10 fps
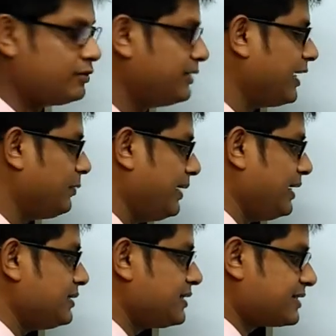So that
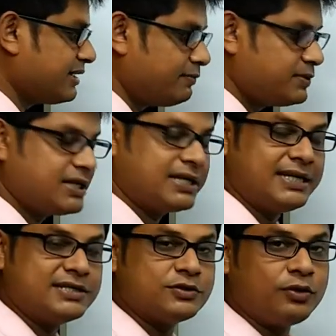means the subject
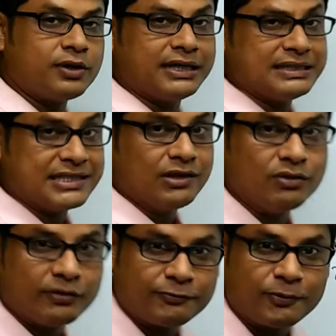is not in
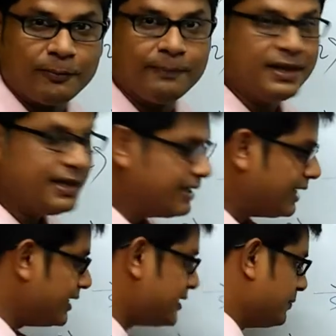singular form,
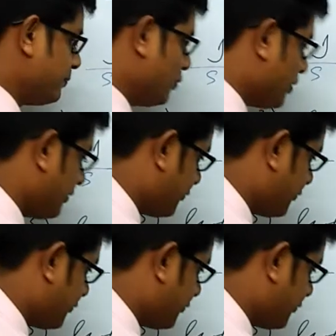it is in plural